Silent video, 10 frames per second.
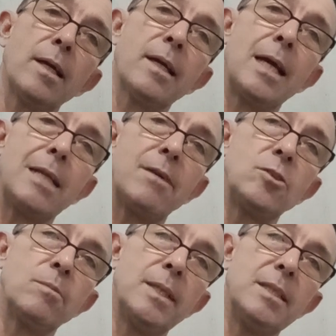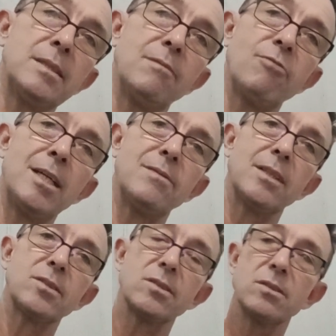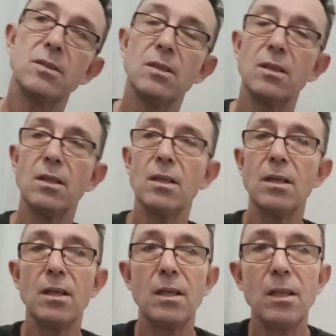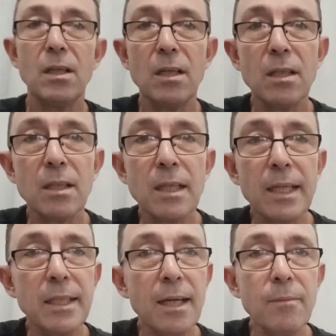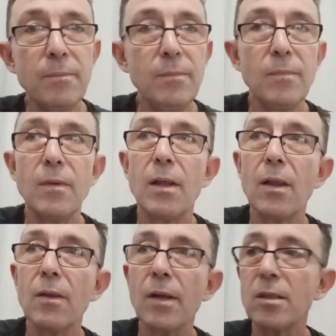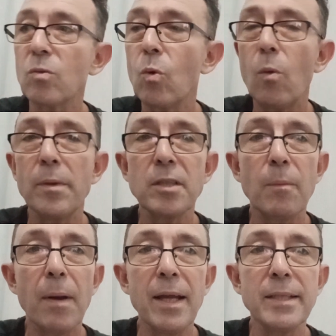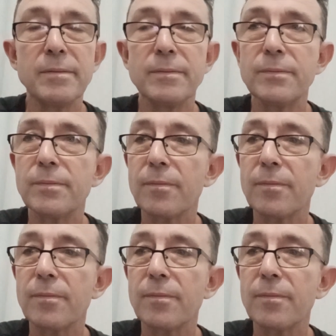was like a couple of 100 metres in front of us. And they just walked me to the plane.